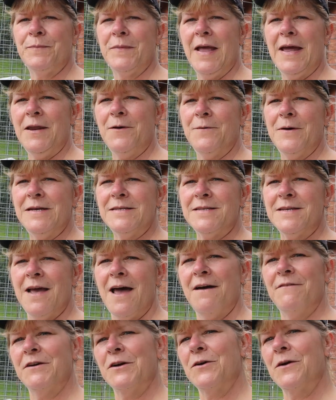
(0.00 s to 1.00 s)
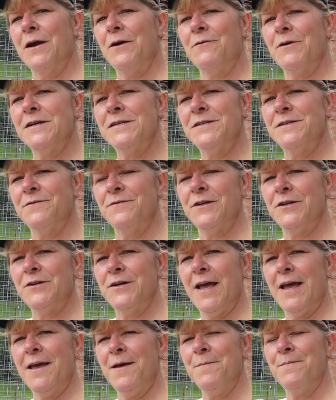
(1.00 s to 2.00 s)
Anyways, have a great rest of your
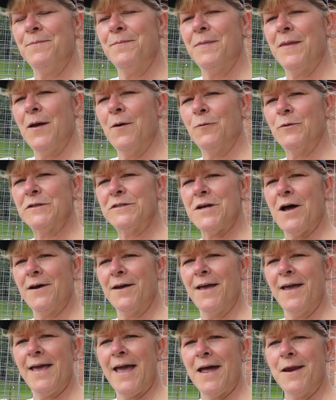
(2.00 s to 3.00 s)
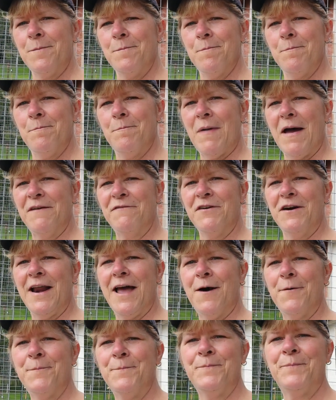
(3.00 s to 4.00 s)
day, and we'll talk again. Bye for
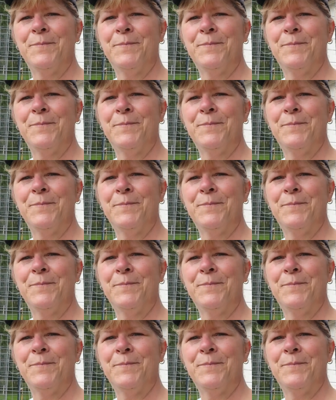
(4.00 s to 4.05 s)
now.